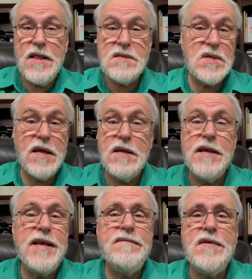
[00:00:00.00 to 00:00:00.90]
let's say
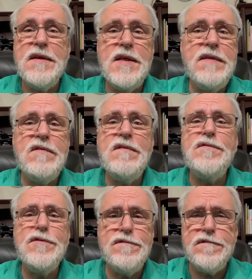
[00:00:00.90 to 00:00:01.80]
even
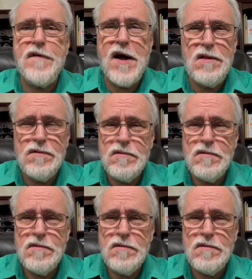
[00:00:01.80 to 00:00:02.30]
if you follow